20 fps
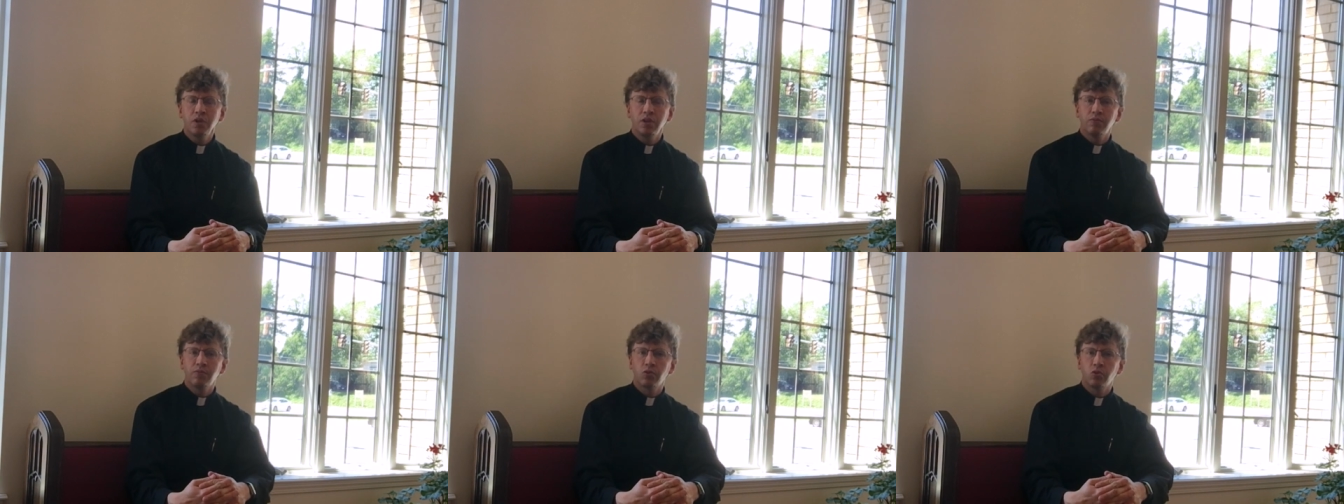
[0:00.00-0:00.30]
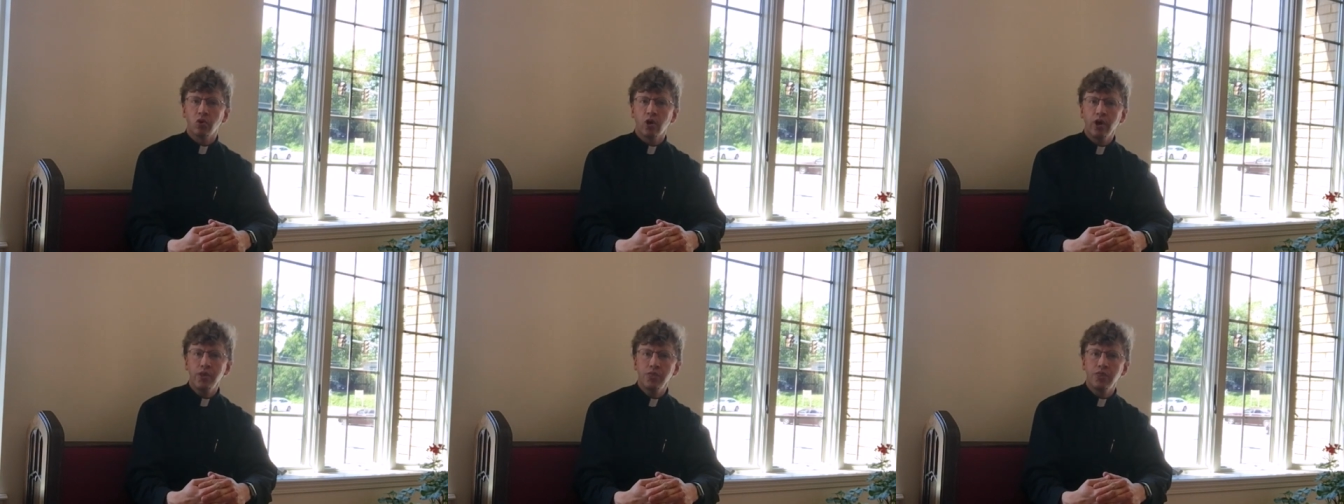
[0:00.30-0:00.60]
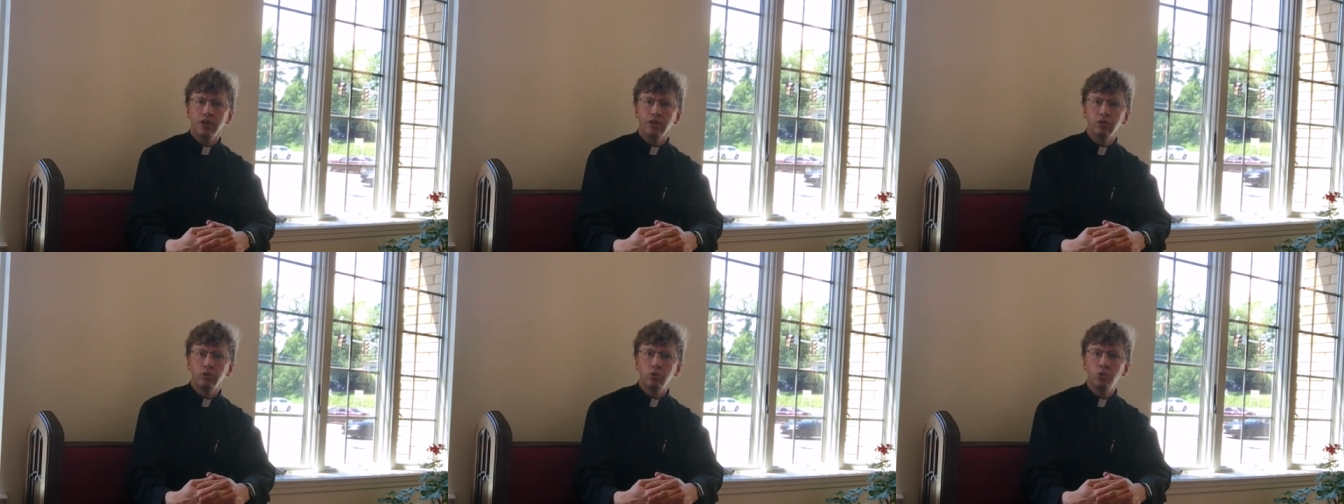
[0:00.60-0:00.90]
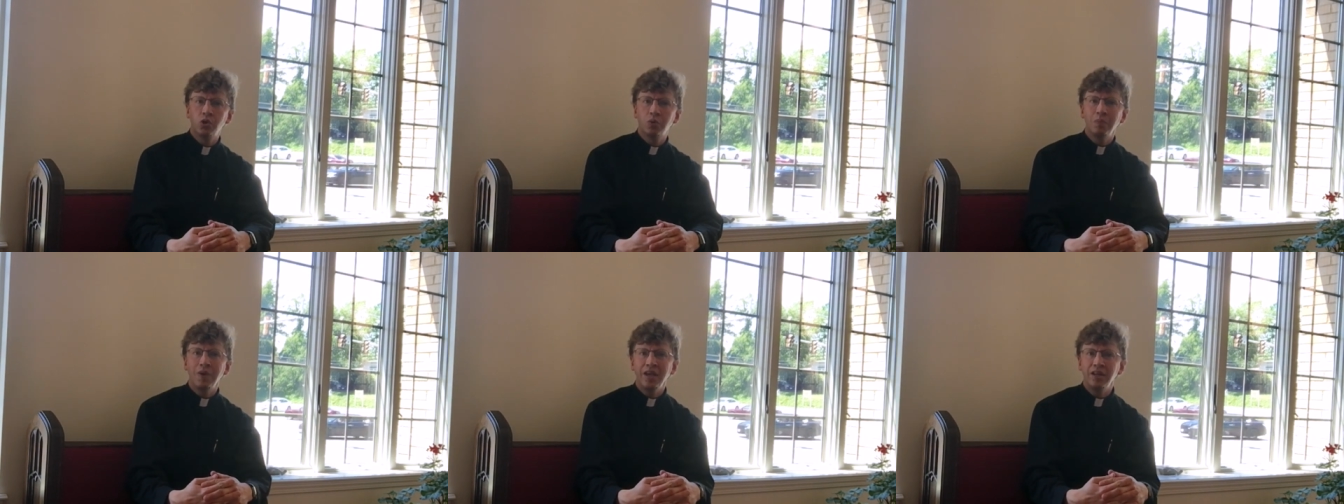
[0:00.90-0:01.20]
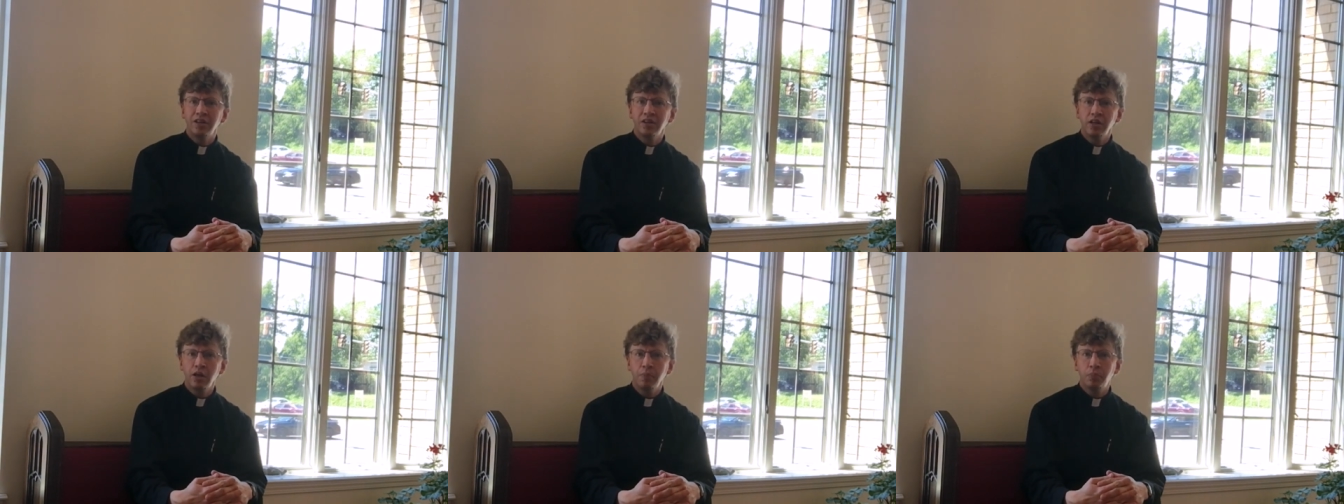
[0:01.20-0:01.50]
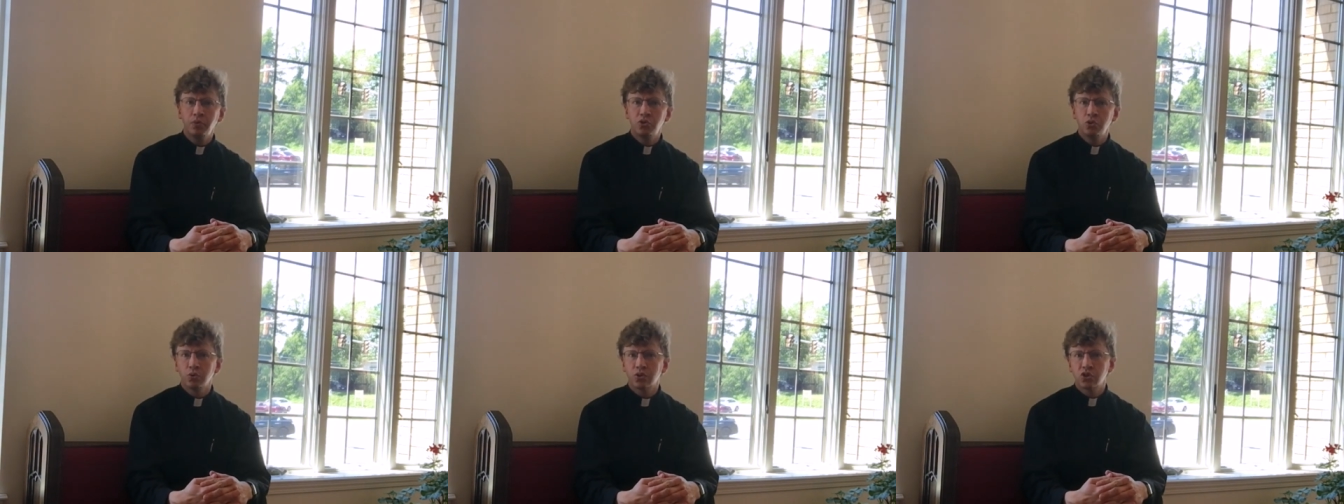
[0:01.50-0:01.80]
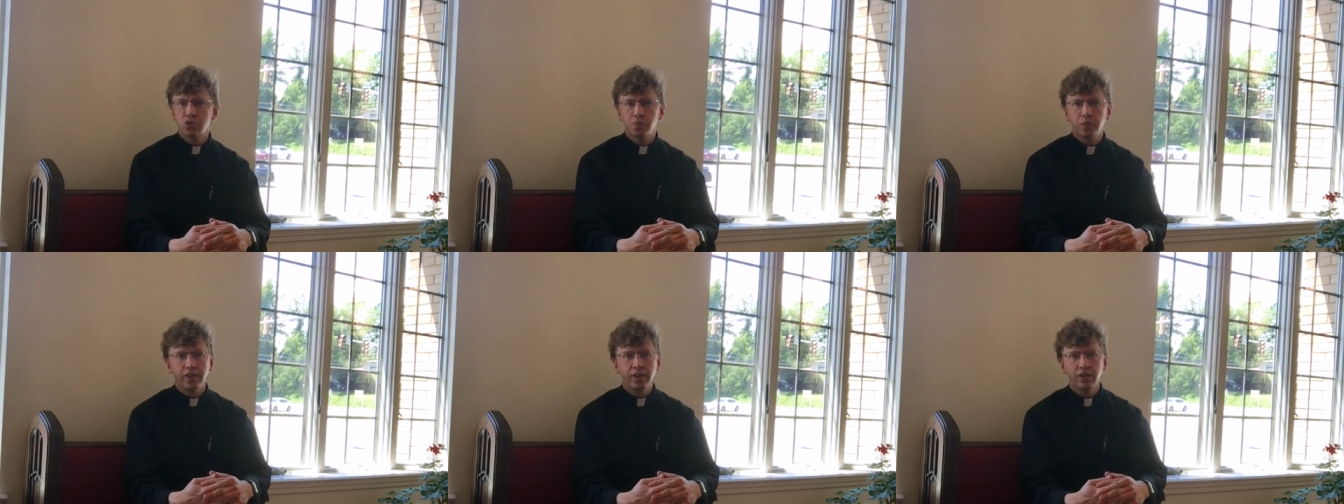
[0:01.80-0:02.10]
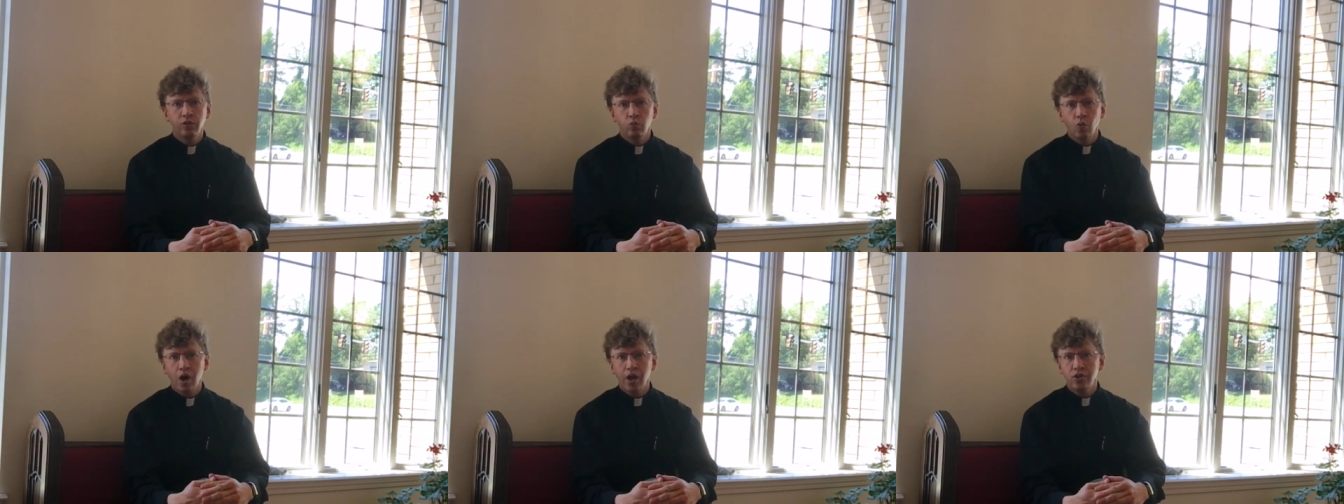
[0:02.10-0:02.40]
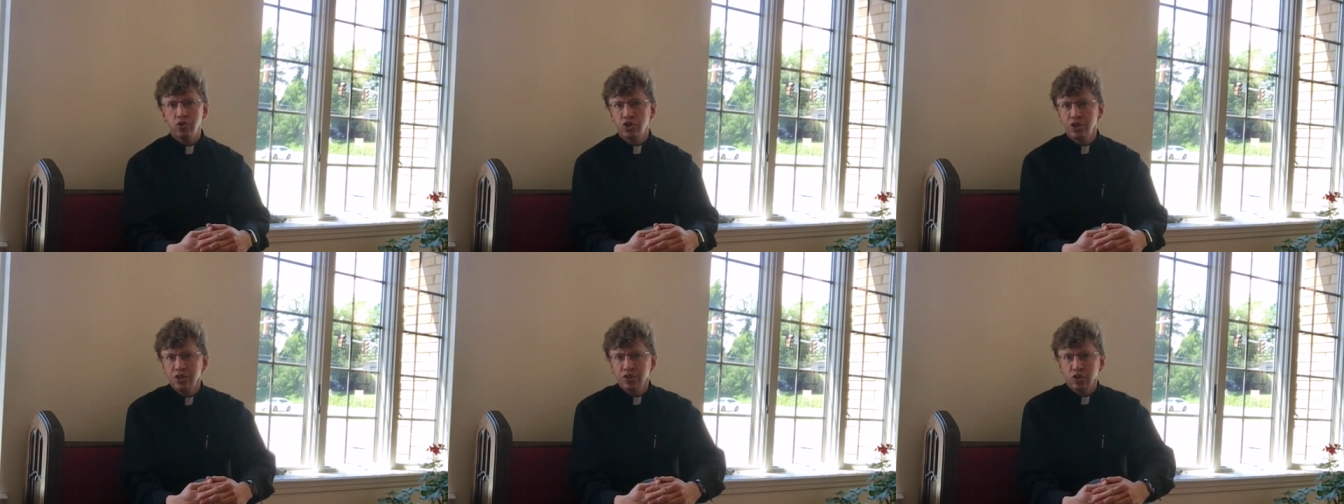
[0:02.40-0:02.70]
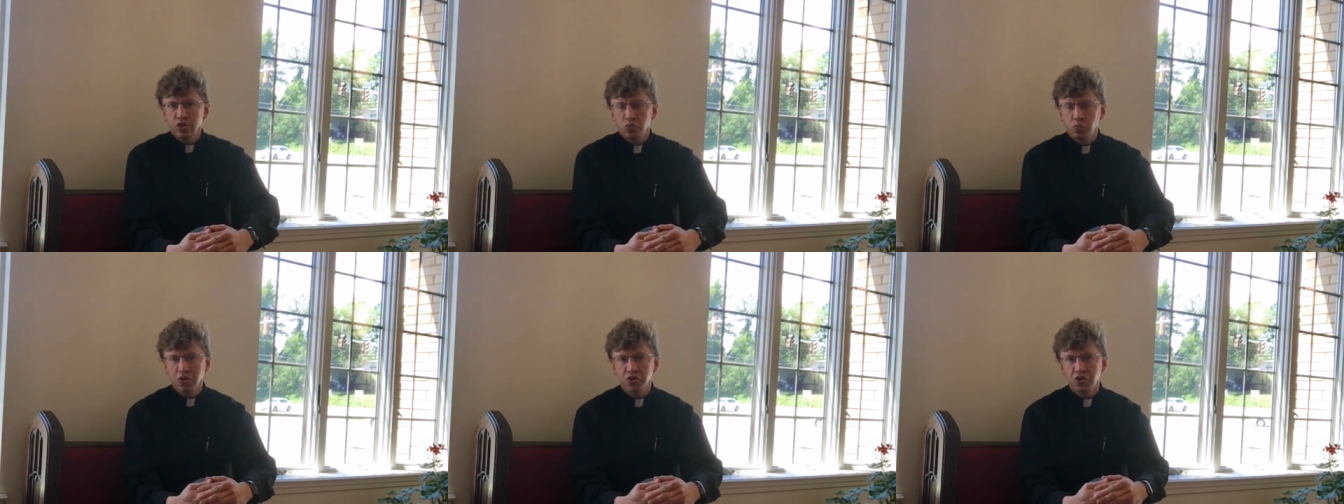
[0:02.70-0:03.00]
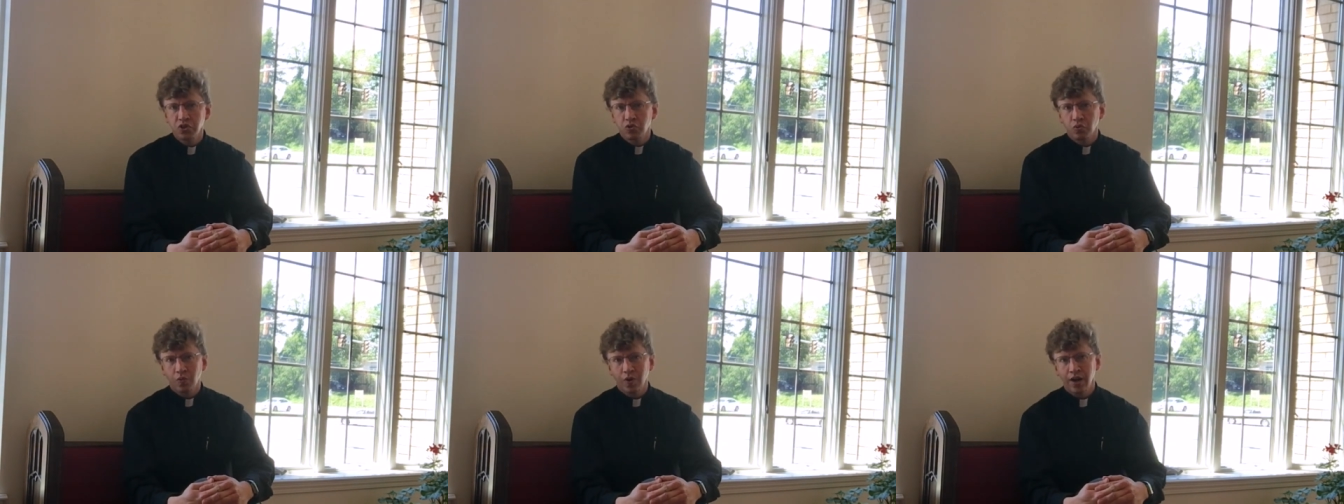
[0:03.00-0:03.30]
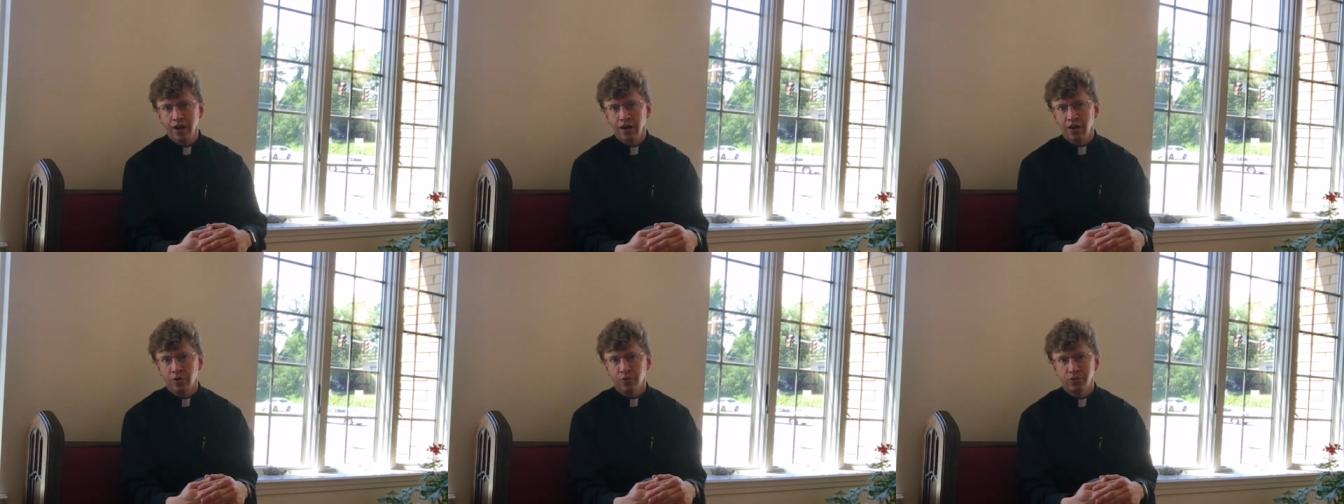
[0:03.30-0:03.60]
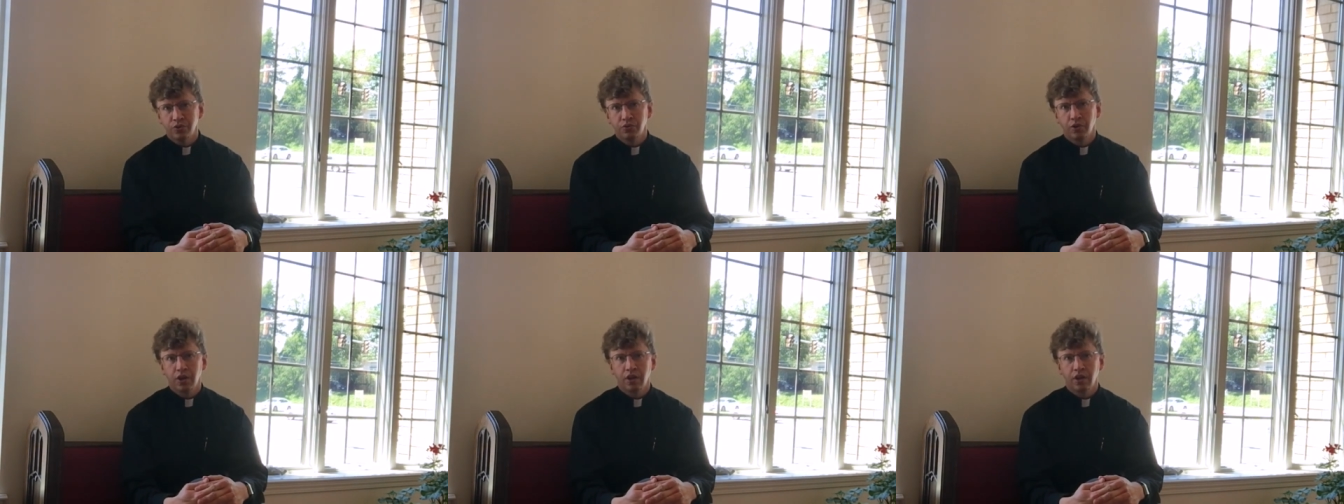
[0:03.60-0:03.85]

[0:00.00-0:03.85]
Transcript: have thought that Luke made it up to explain why Jesus wasn't around